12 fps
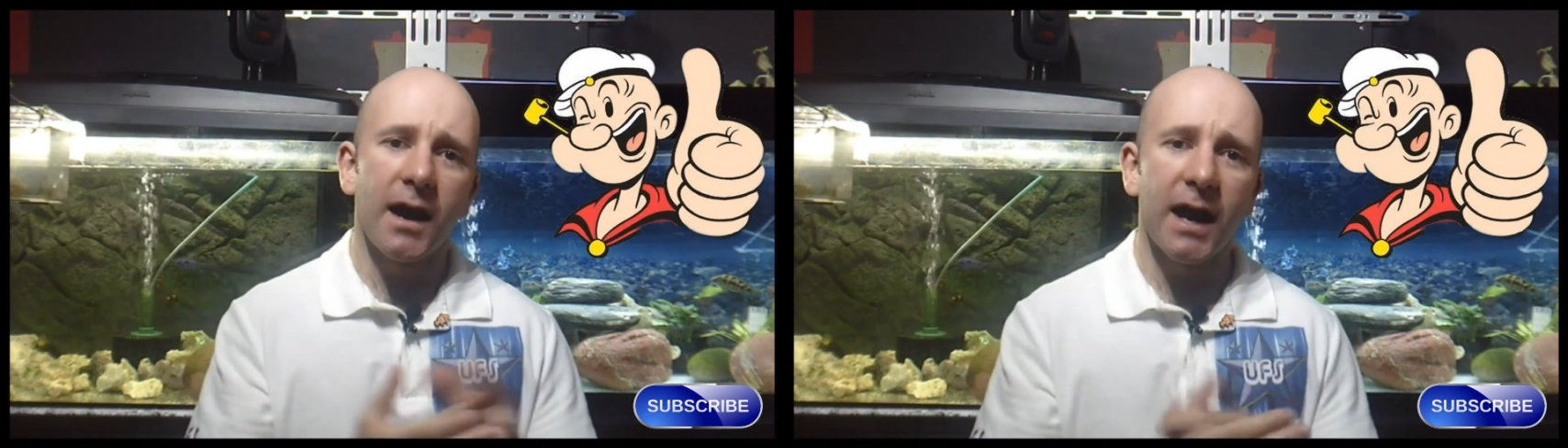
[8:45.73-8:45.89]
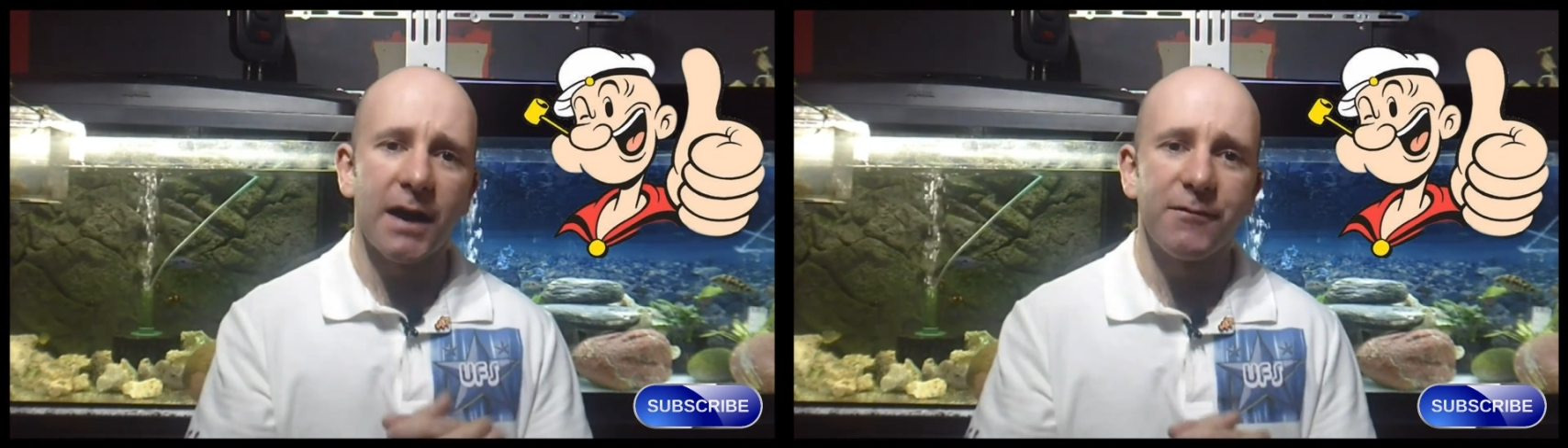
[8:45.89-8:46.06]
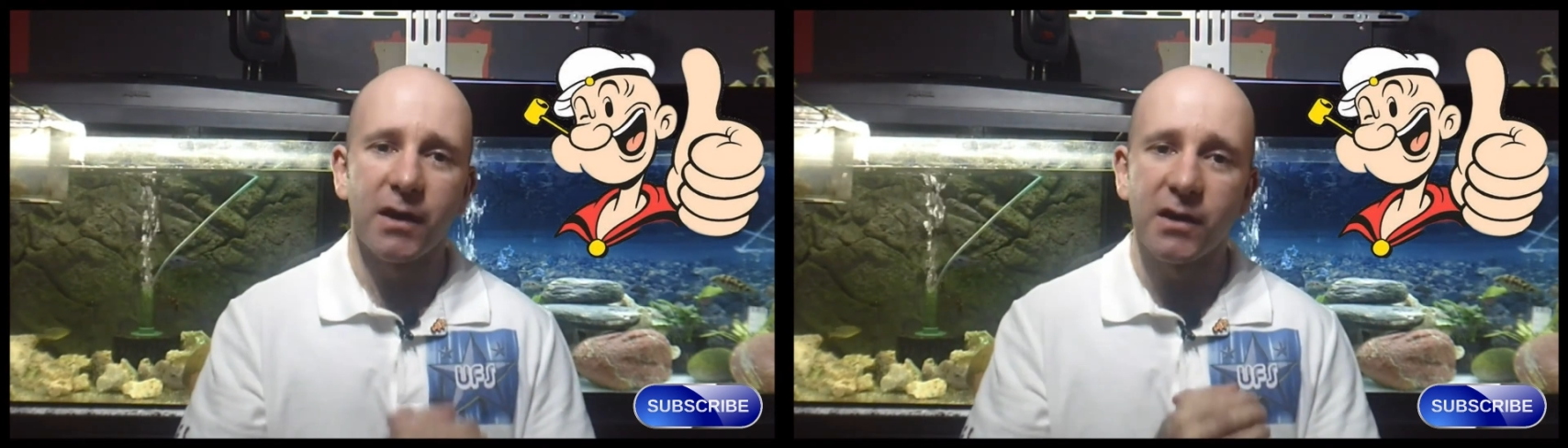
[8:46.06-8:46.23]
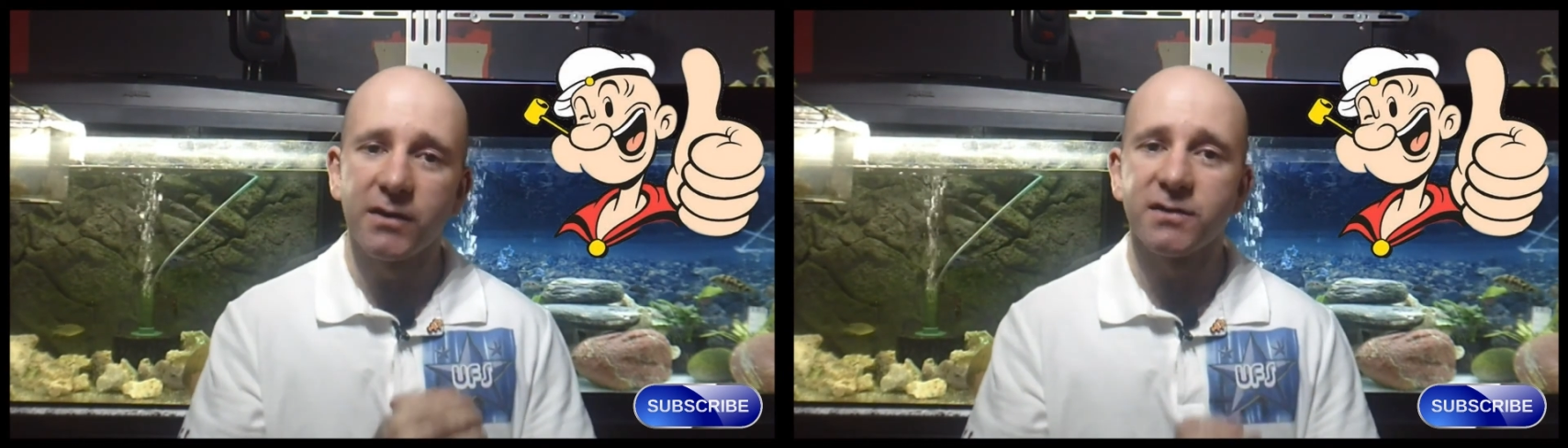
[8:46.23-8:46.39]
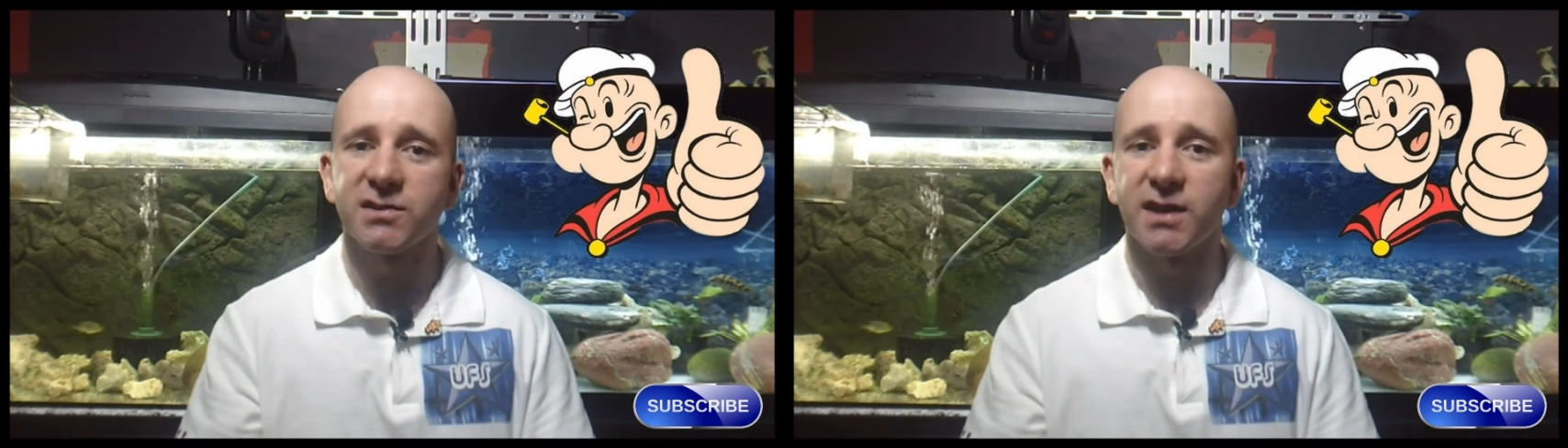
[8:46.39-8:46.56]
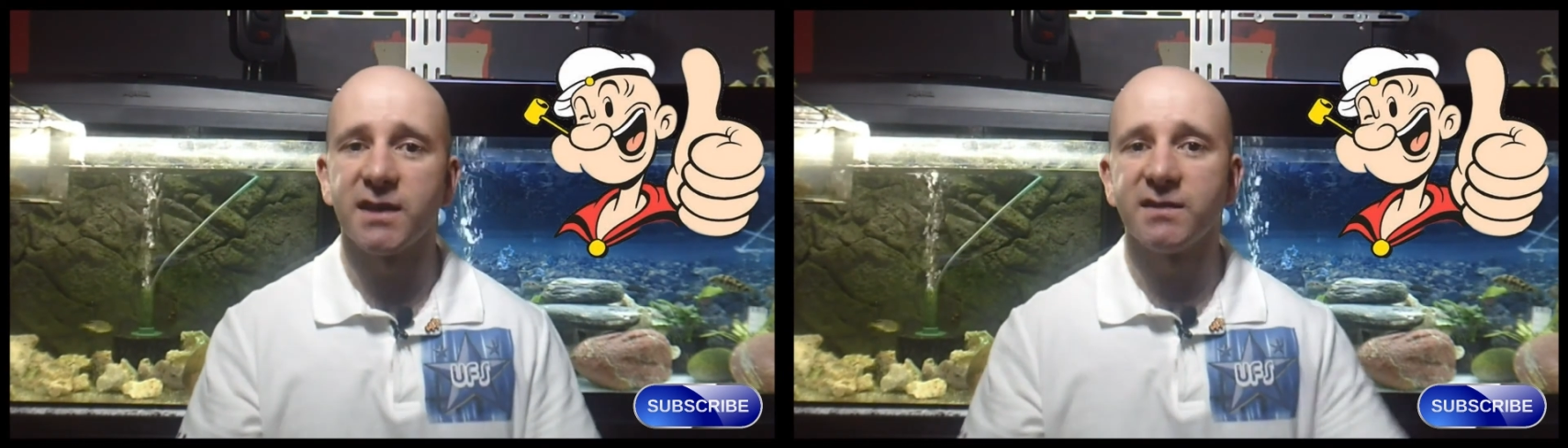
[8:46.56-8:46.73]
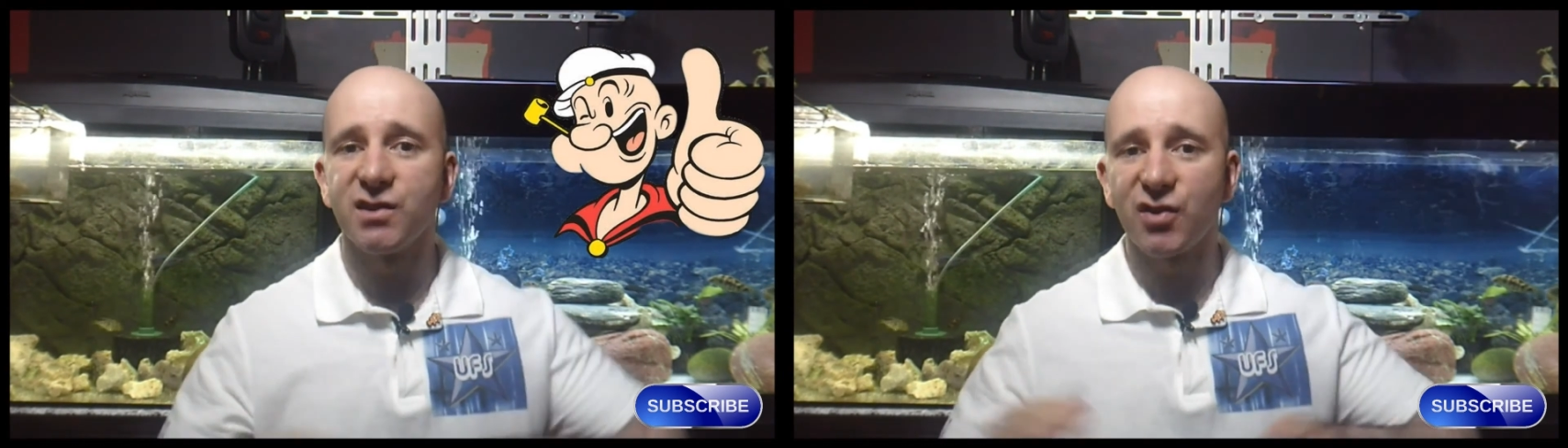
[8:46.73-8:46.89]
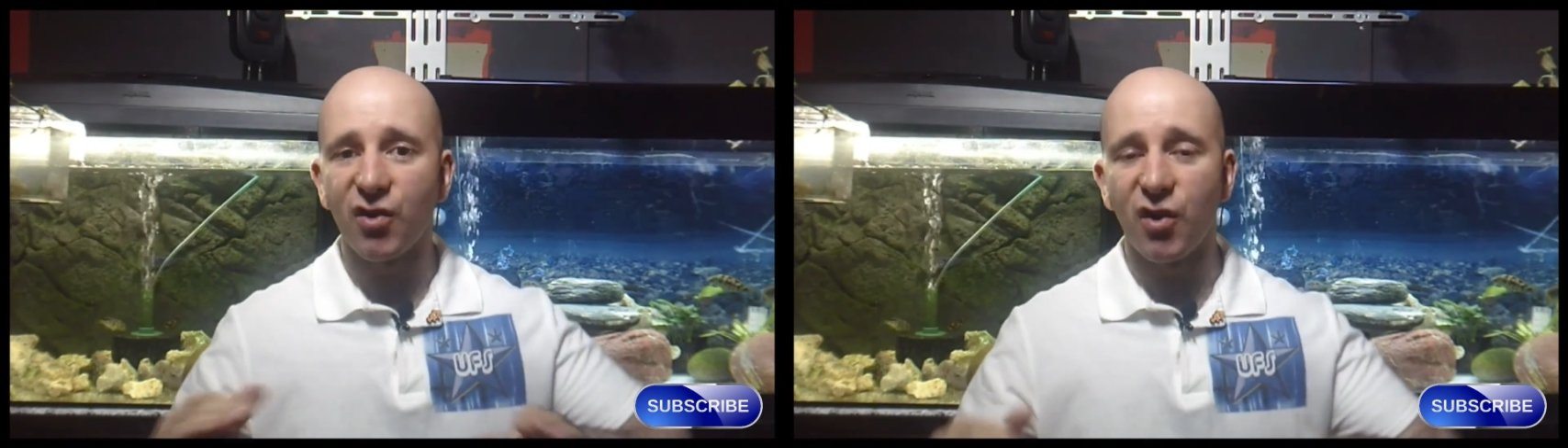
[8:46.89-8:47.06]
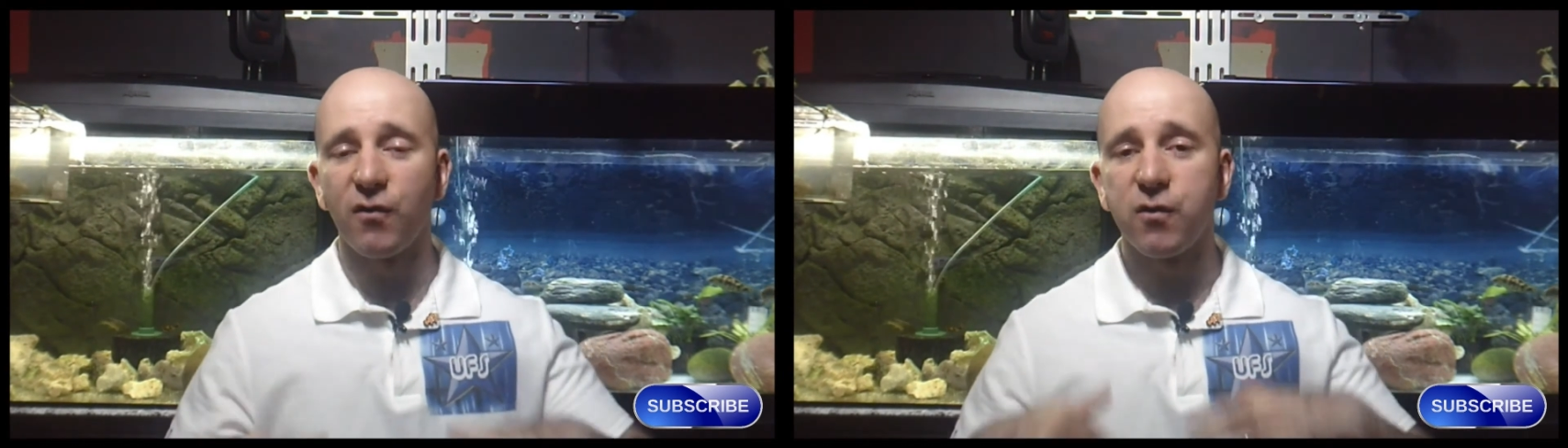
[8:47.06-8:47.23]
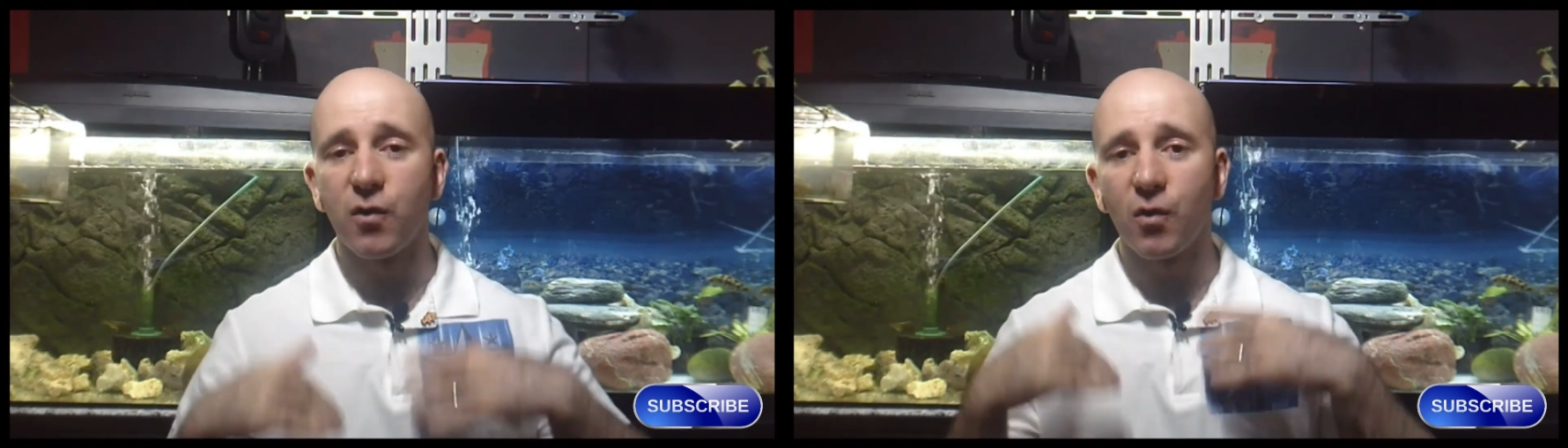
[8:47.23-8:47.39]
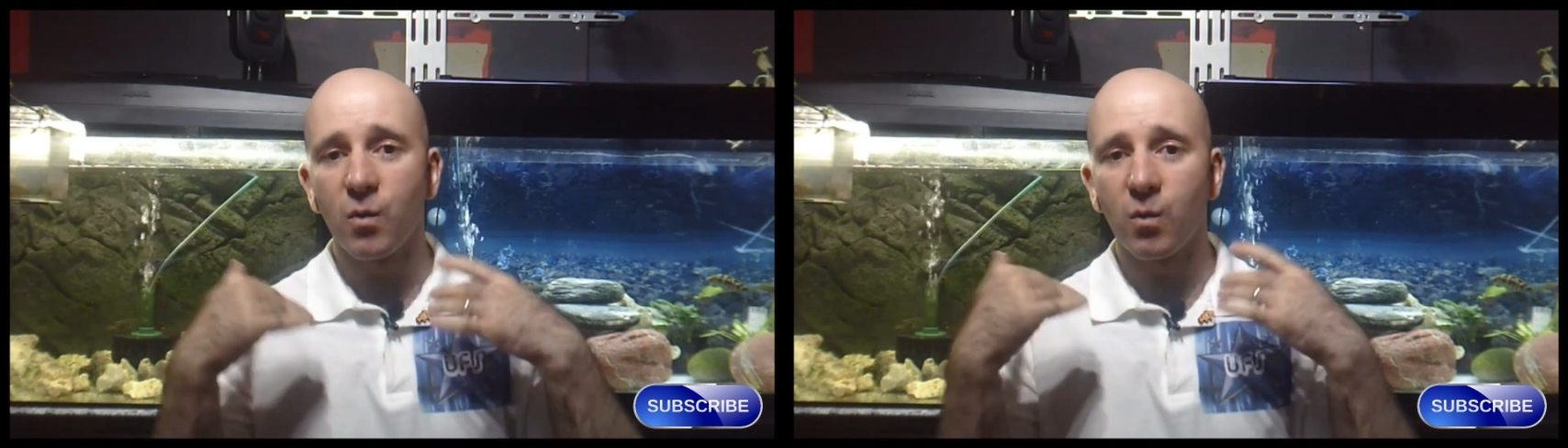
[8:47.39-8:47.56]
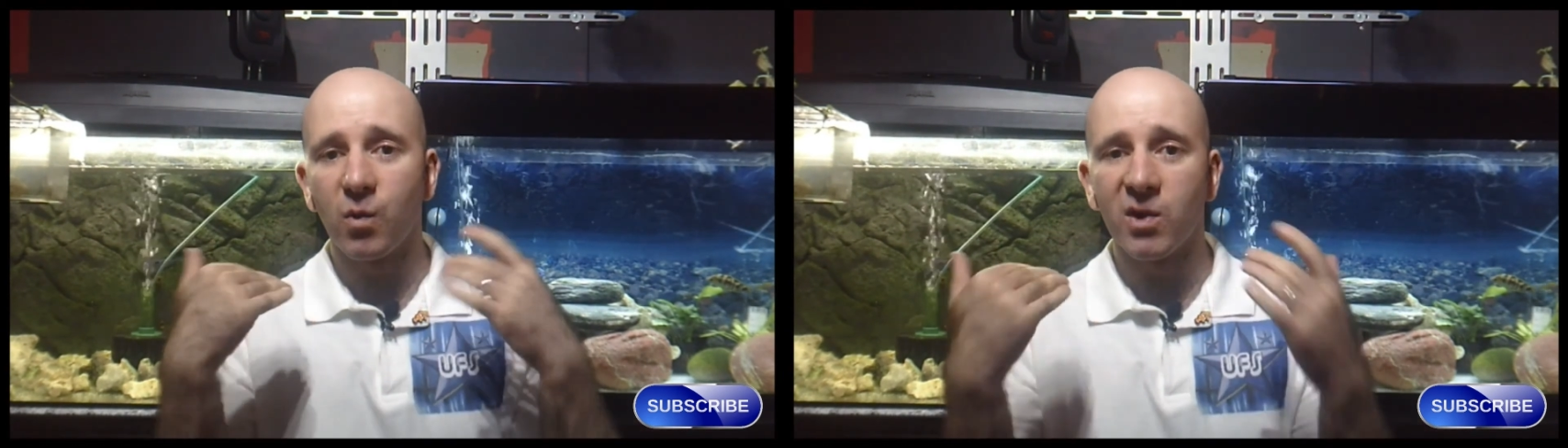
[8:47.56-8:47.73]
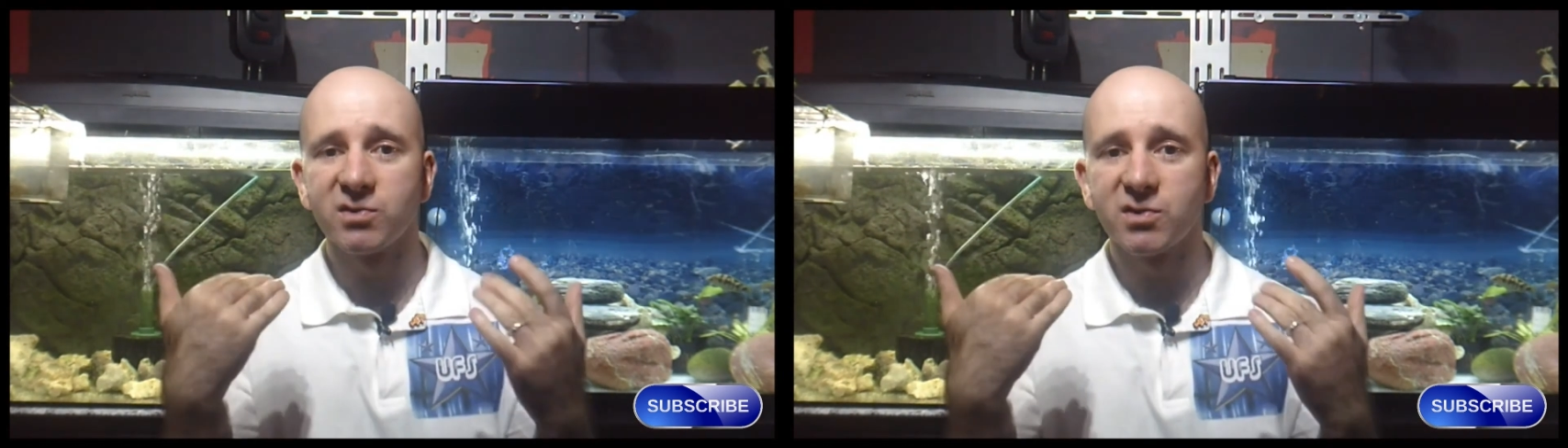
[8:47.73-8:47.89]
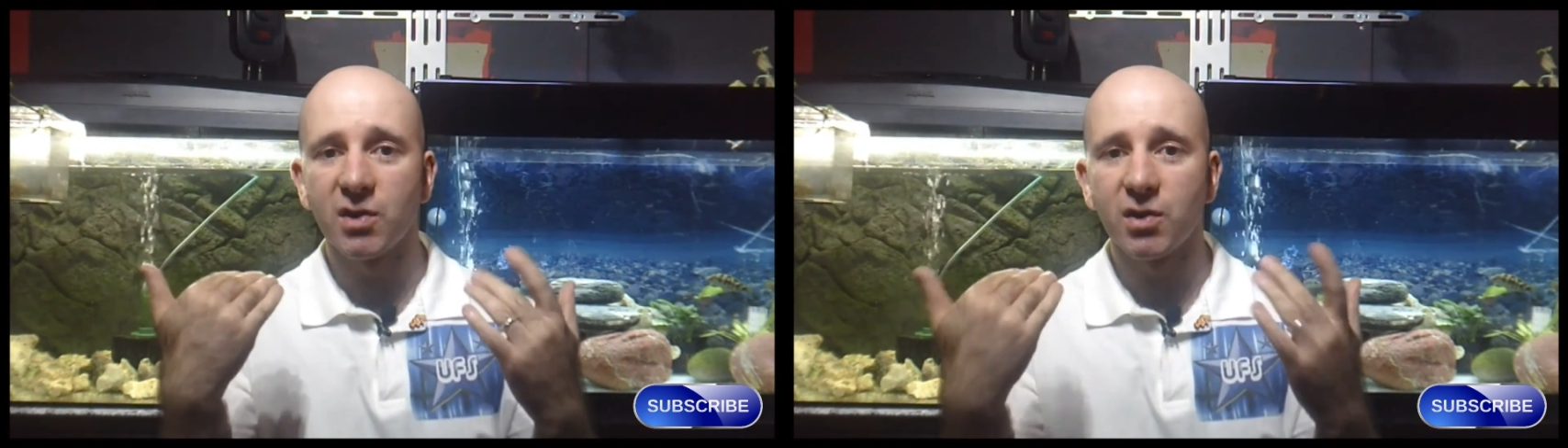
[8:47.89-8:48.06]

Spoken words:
have an understanding of what